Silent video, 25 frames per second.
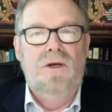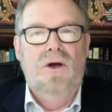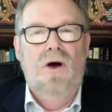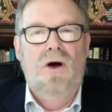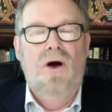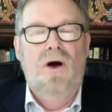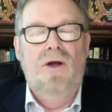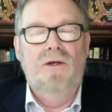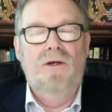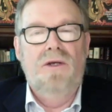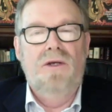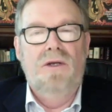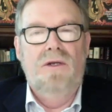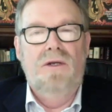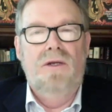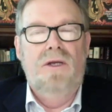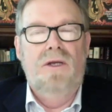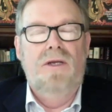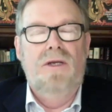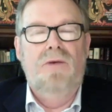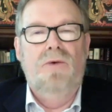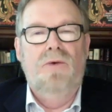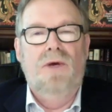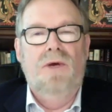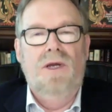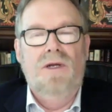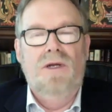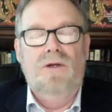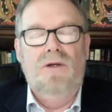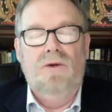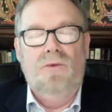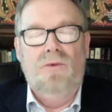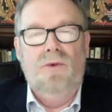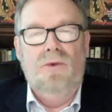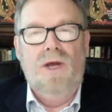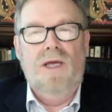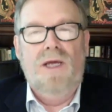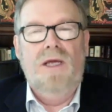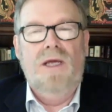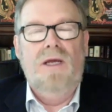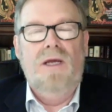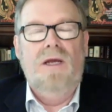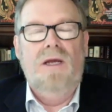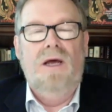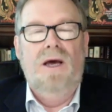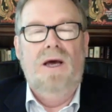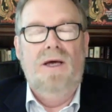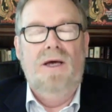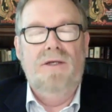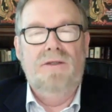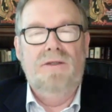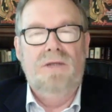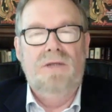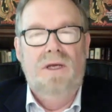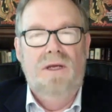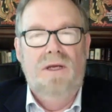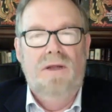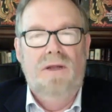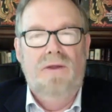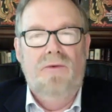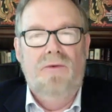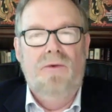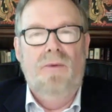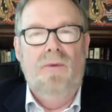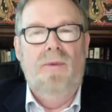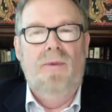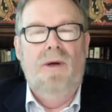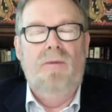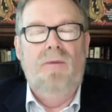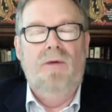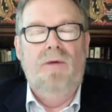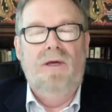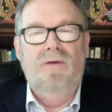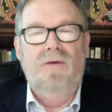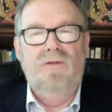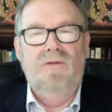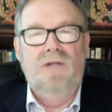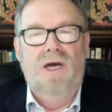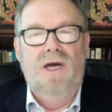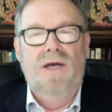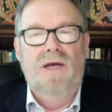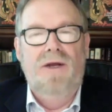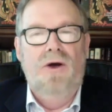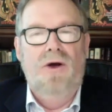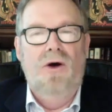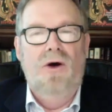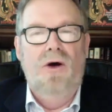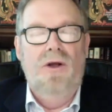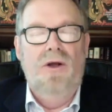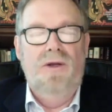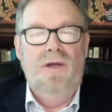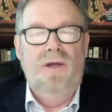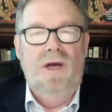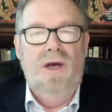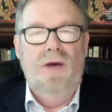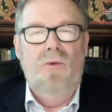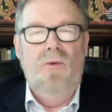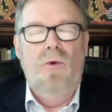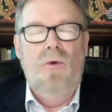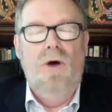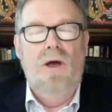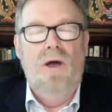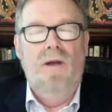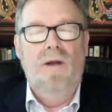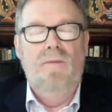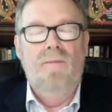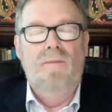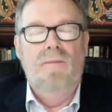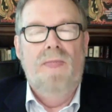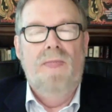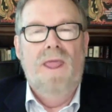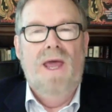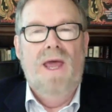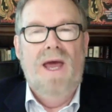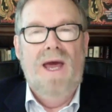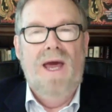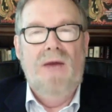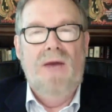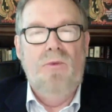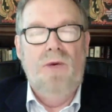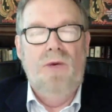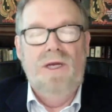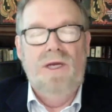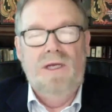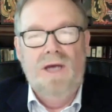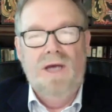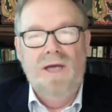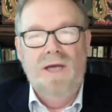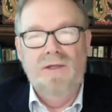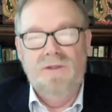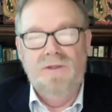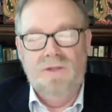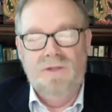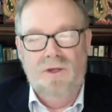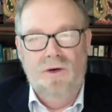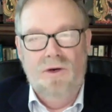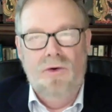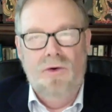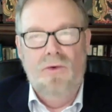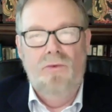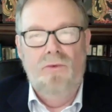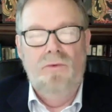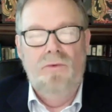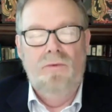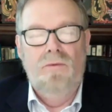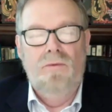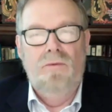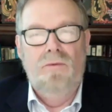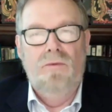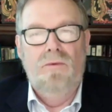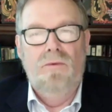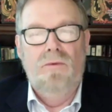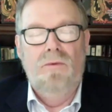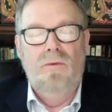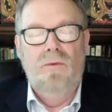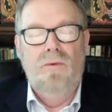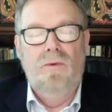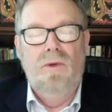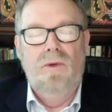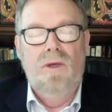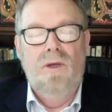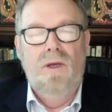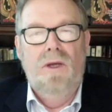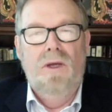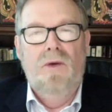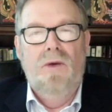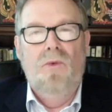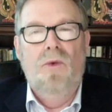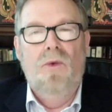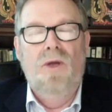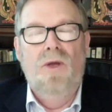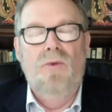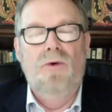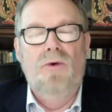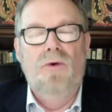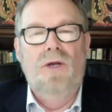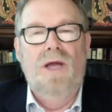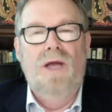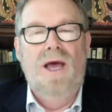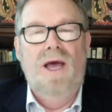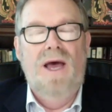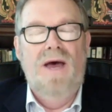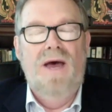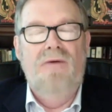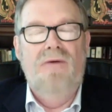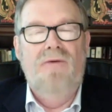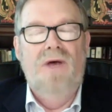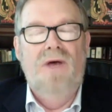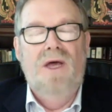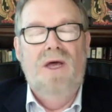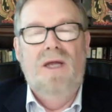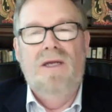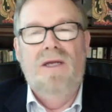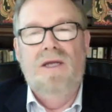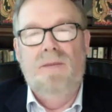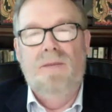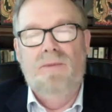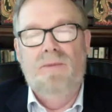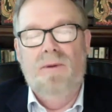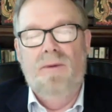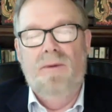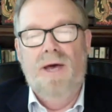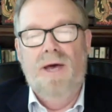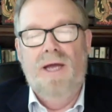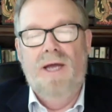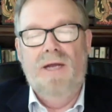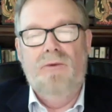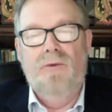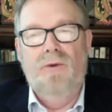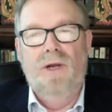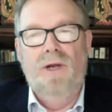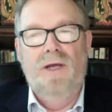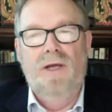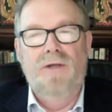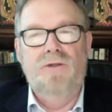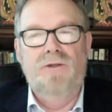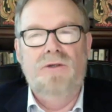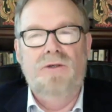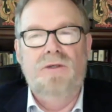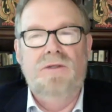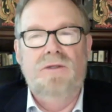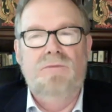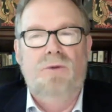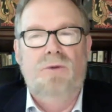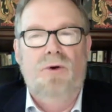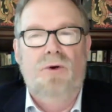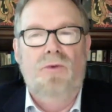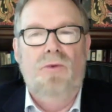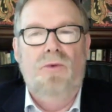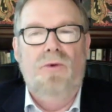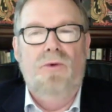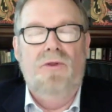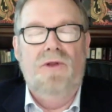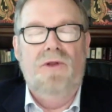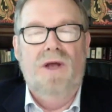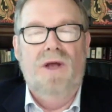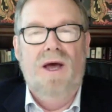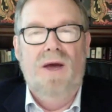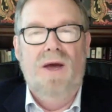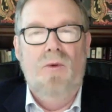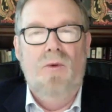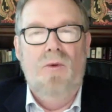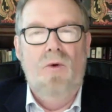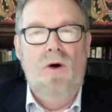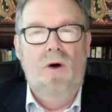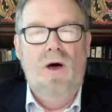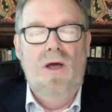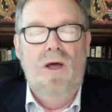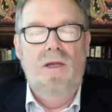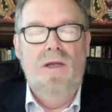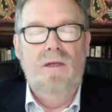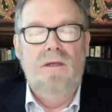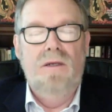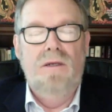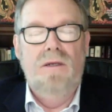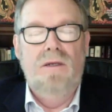on continuing to recognize the Republic of China on Taiwan. Had we done so, we would have diplomatic relations both with Taiwan